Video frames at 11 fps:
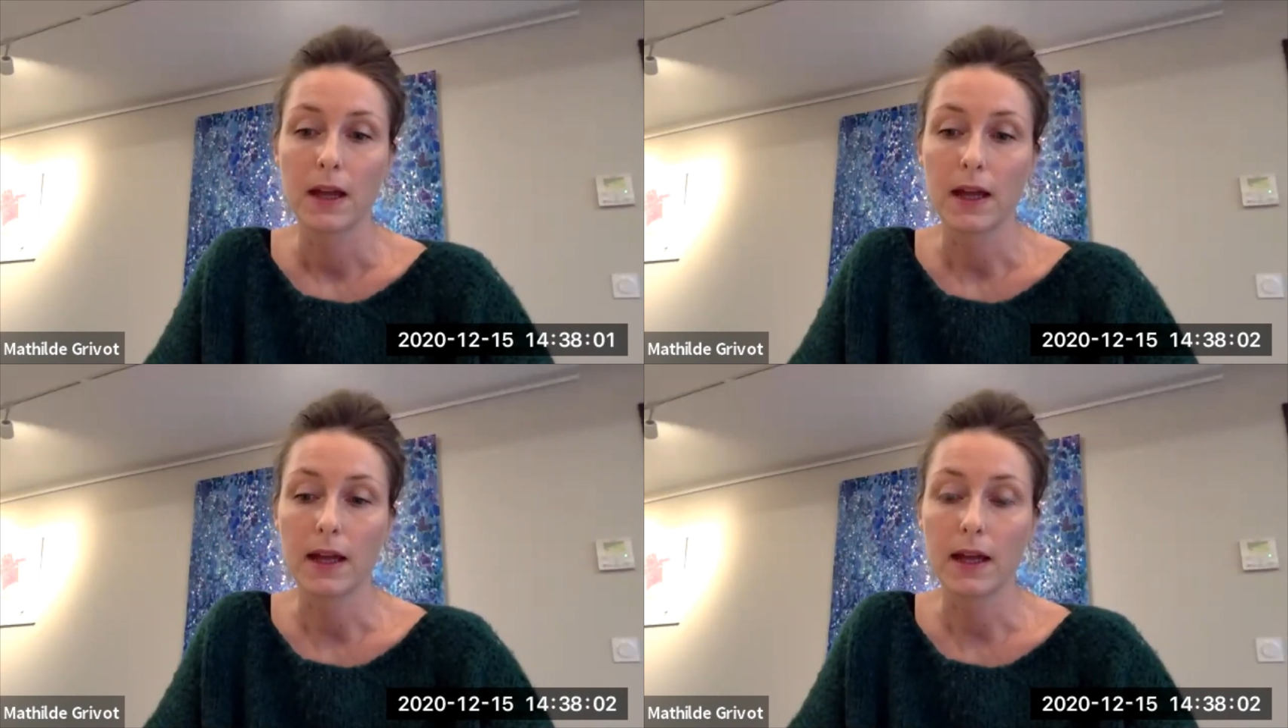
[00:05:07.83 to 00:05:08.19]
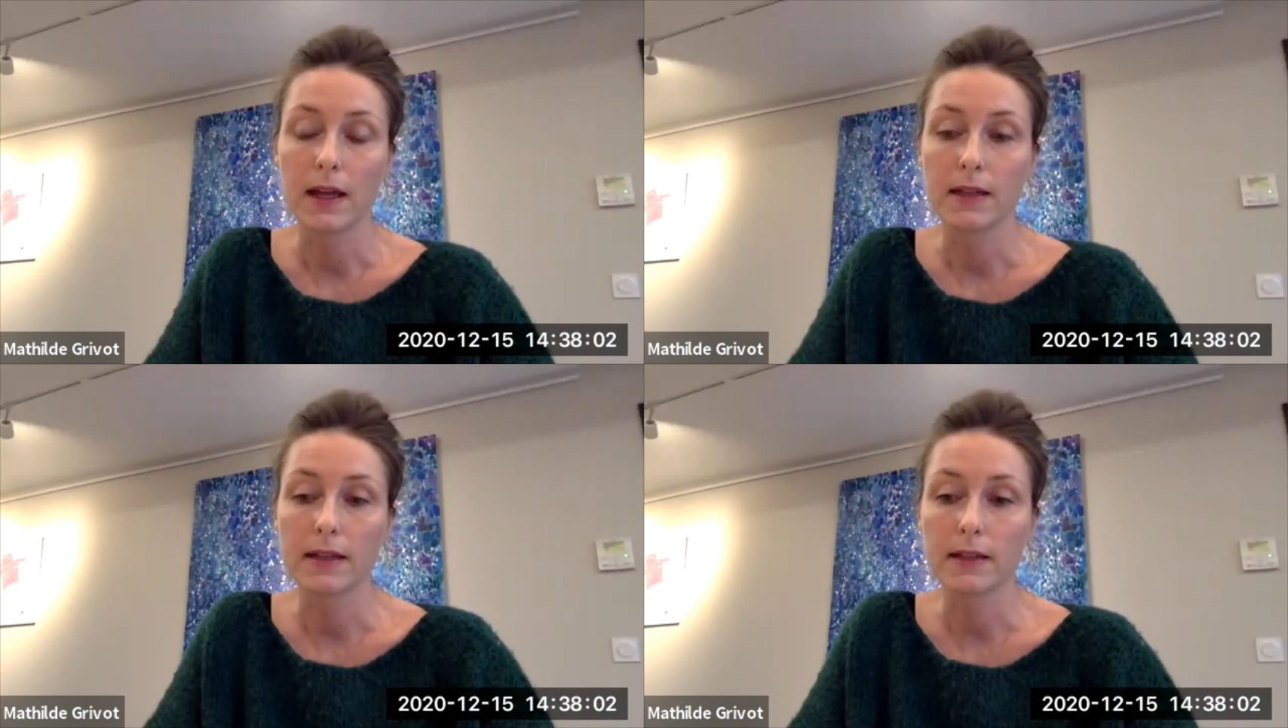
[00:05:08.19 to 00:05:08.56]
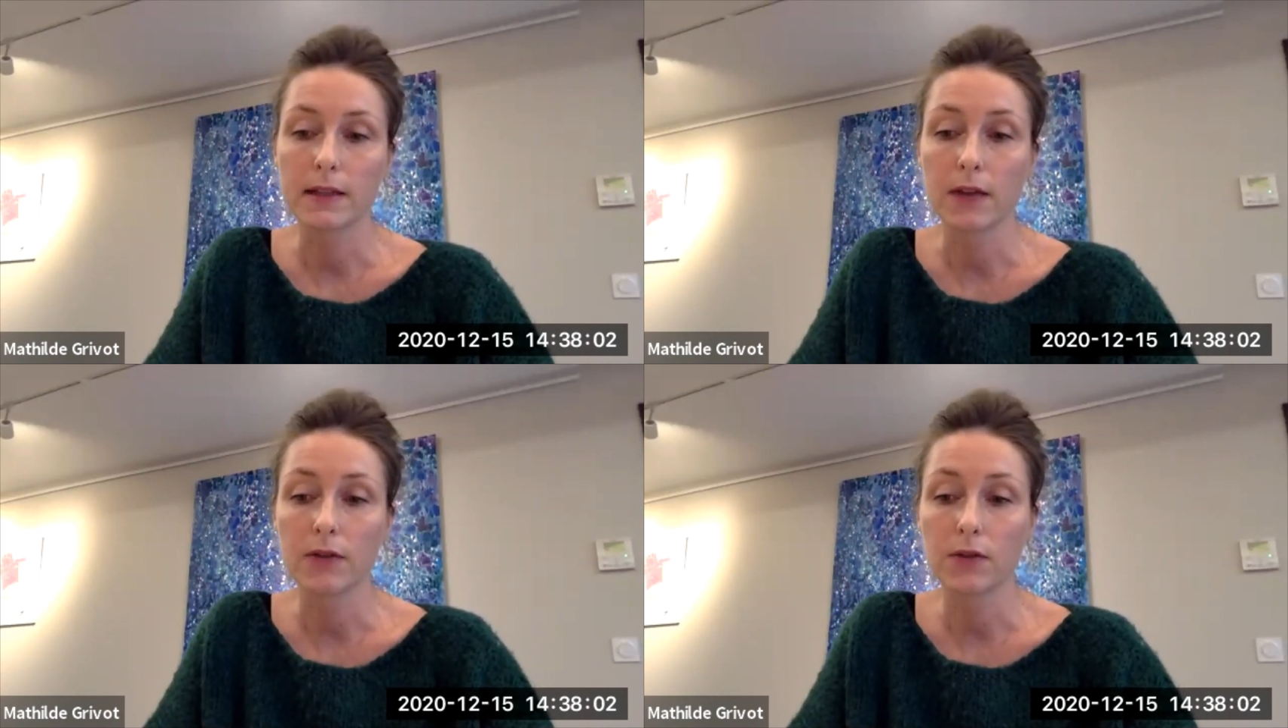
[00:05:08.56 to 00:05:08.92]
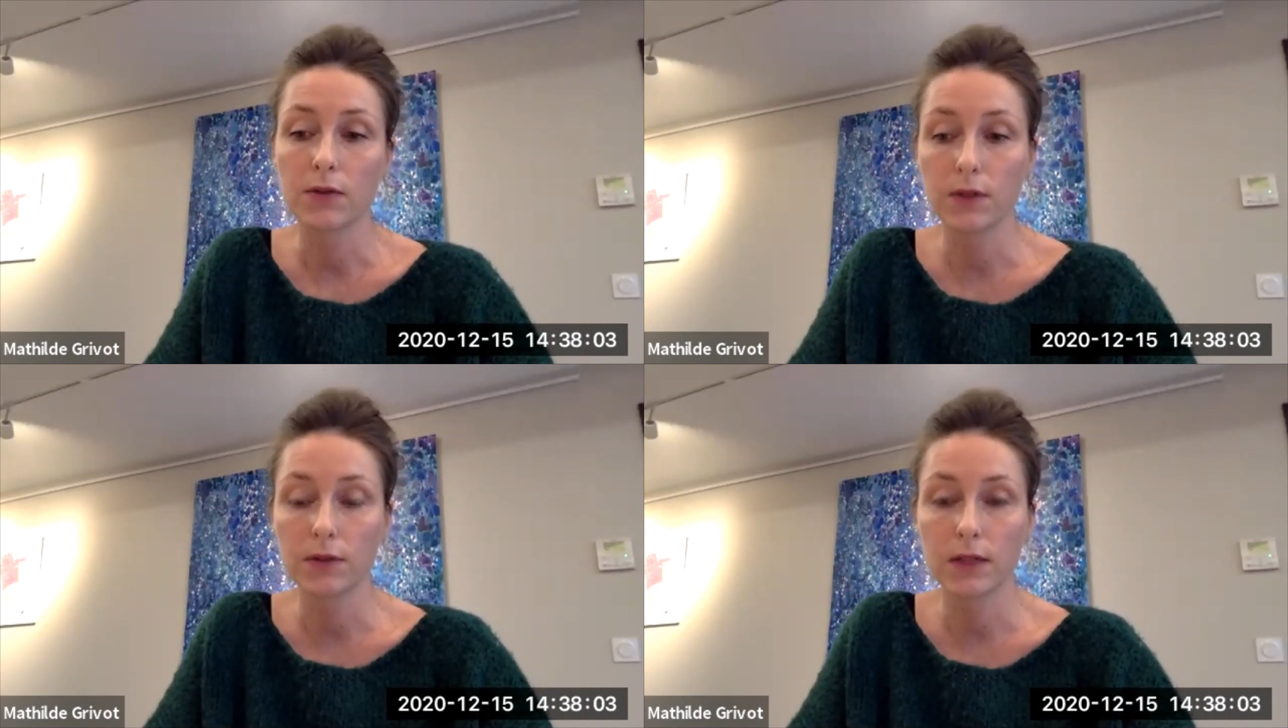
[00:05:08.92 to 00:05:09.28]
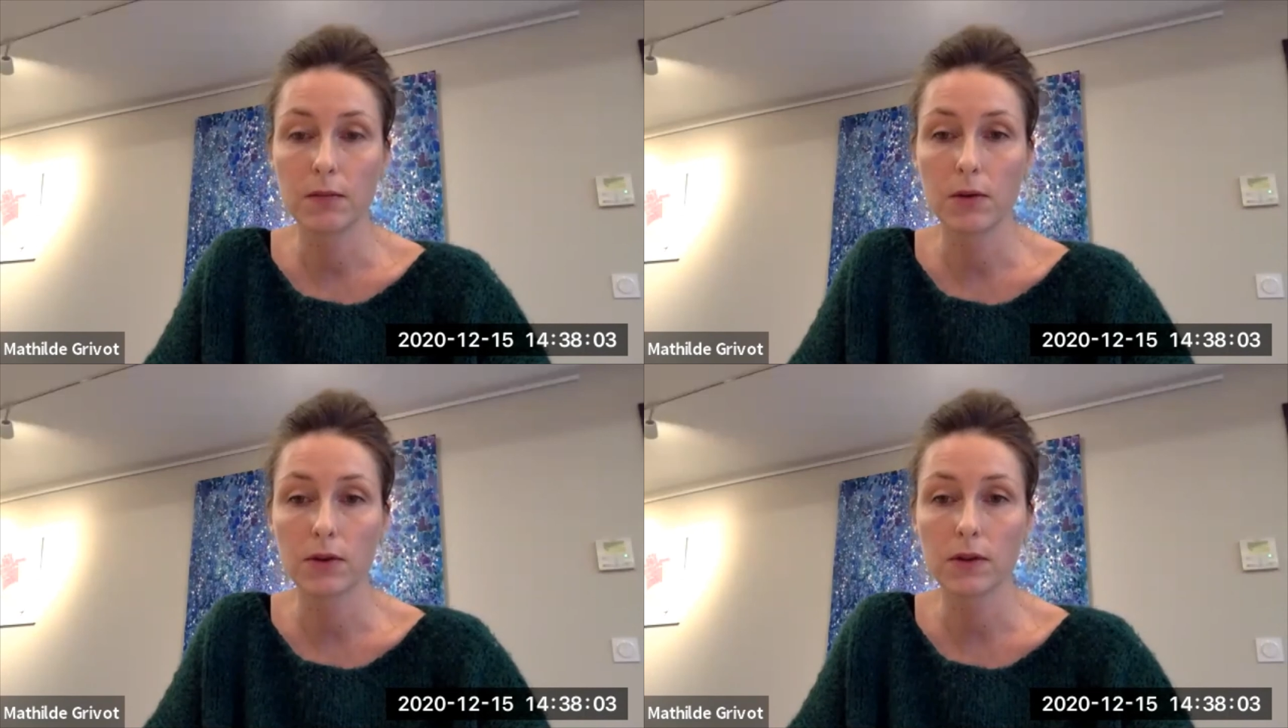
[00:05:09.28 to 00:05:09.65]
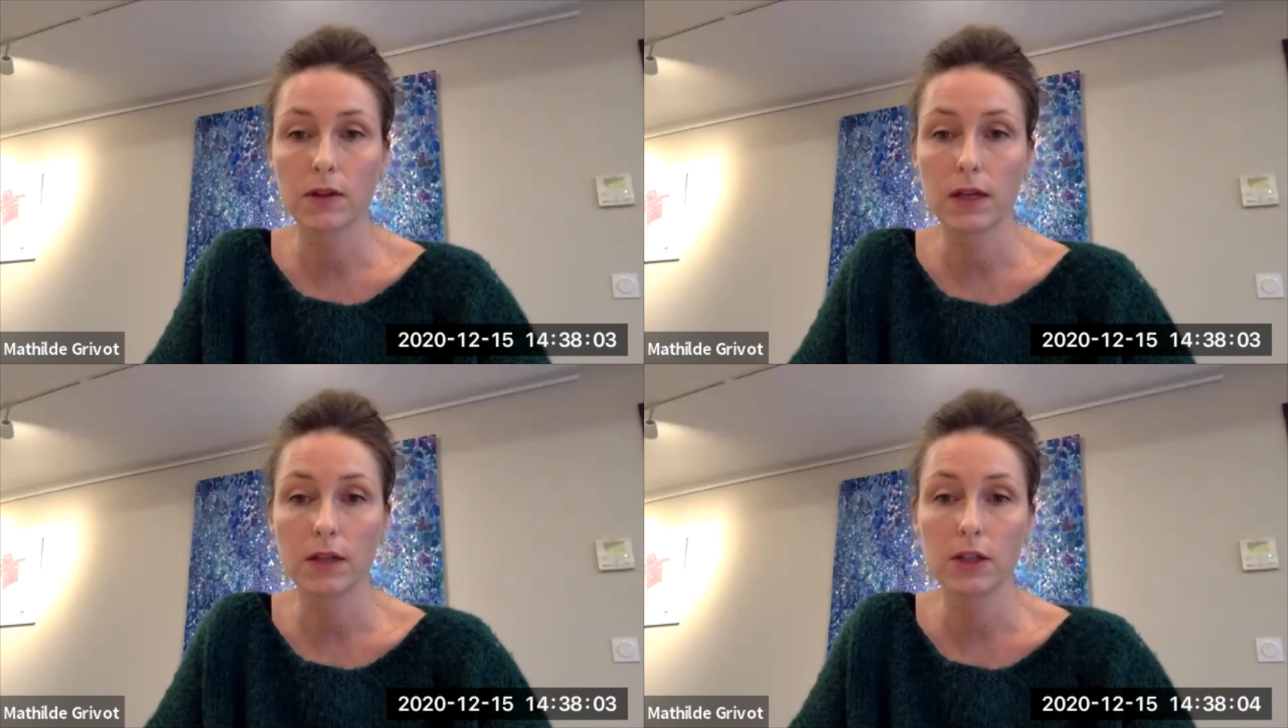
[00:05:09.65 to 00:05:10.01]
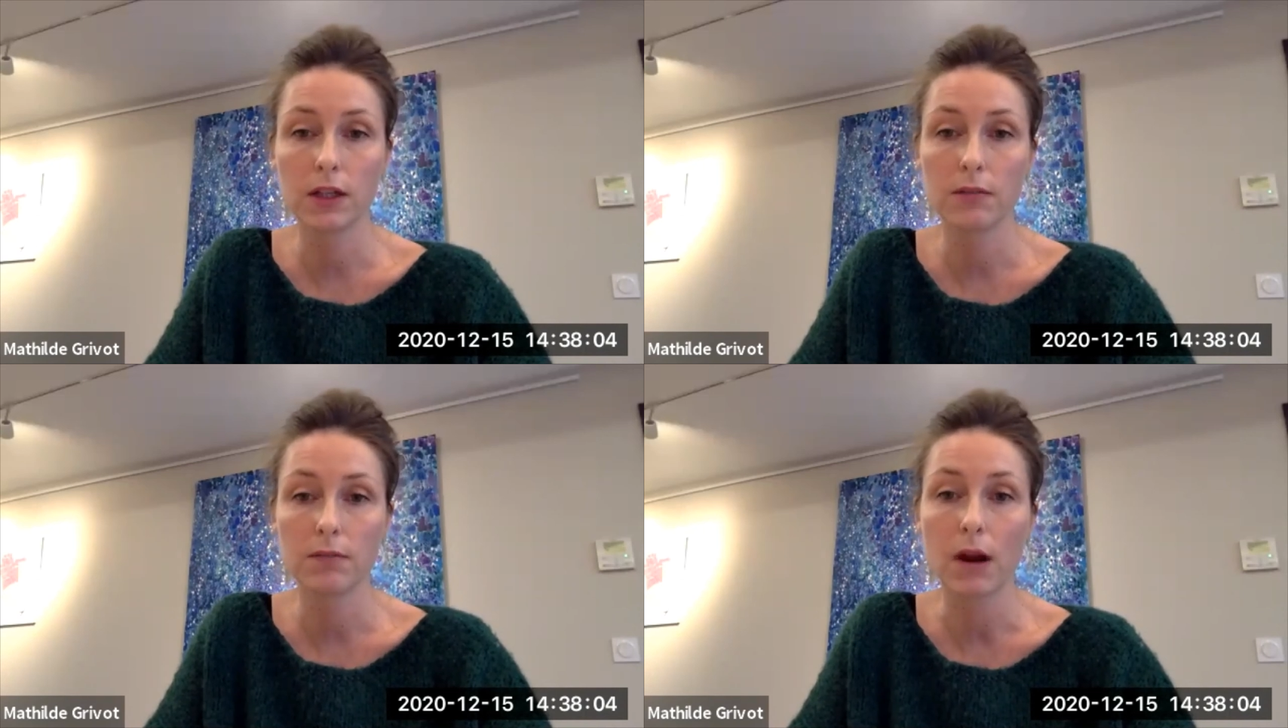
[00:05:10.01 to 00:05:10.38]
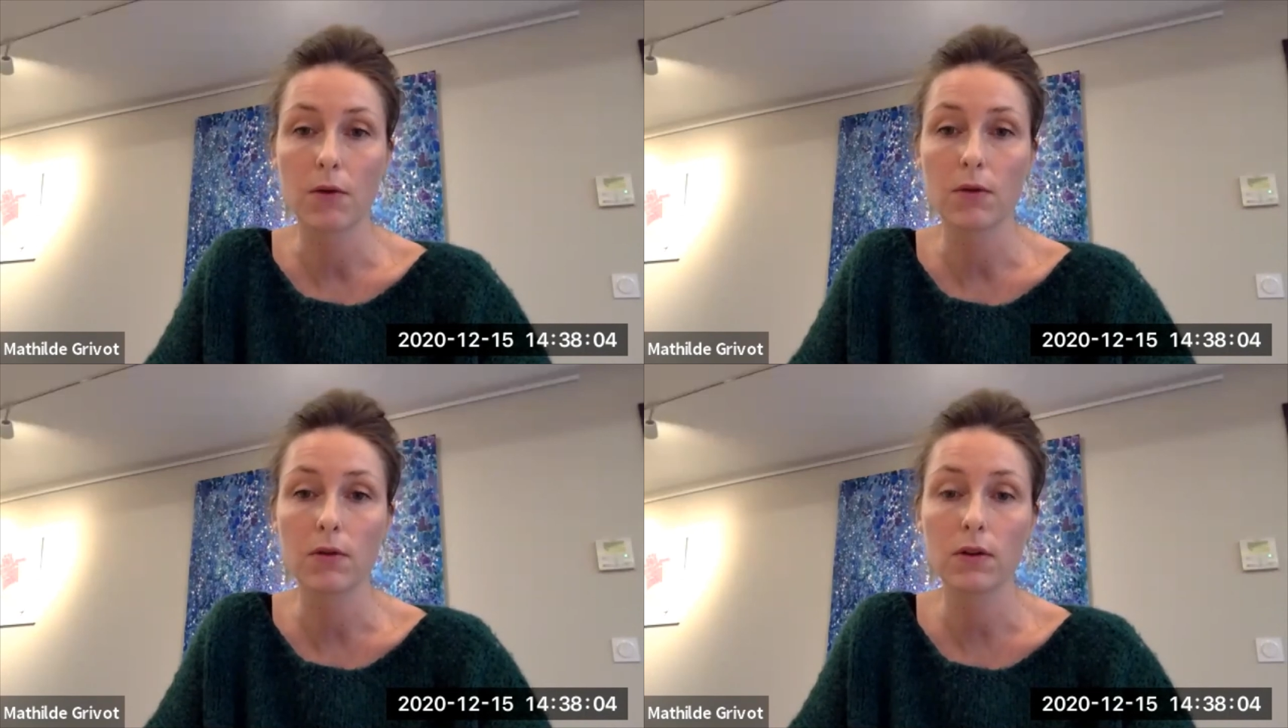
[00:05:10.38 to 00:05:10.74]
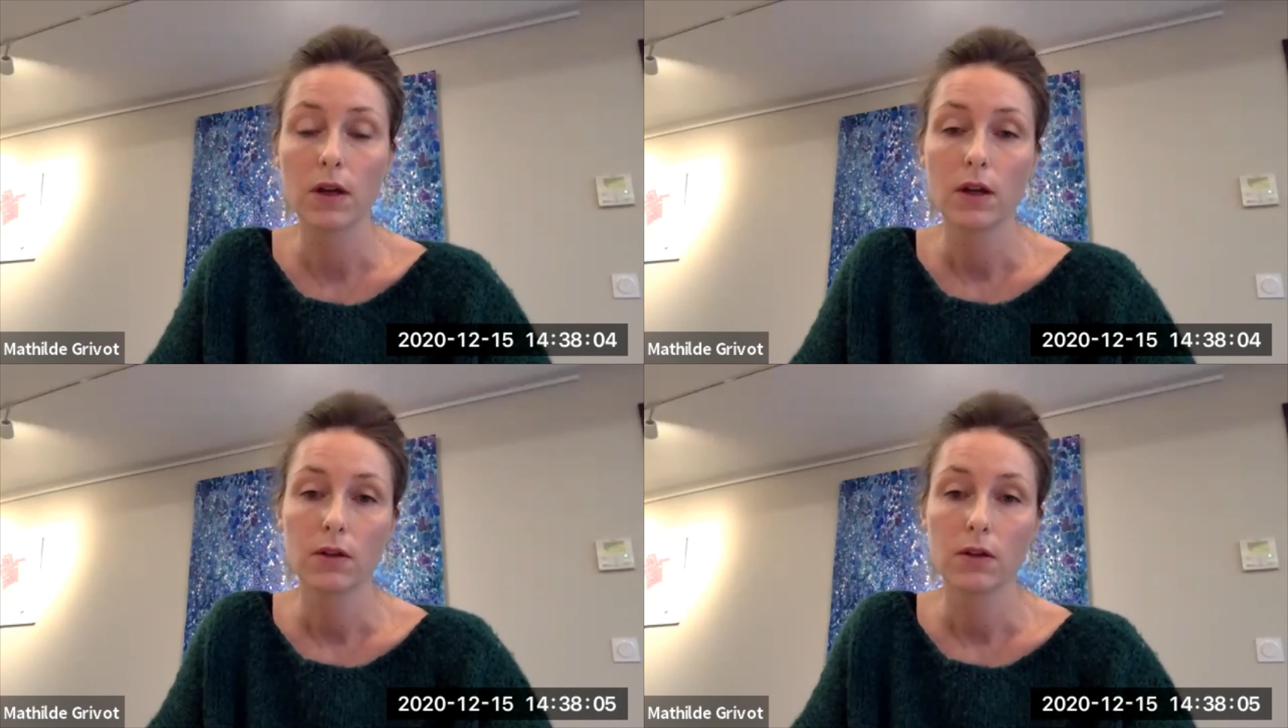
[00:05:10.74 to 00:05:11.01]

And after 15 months aging in barrel,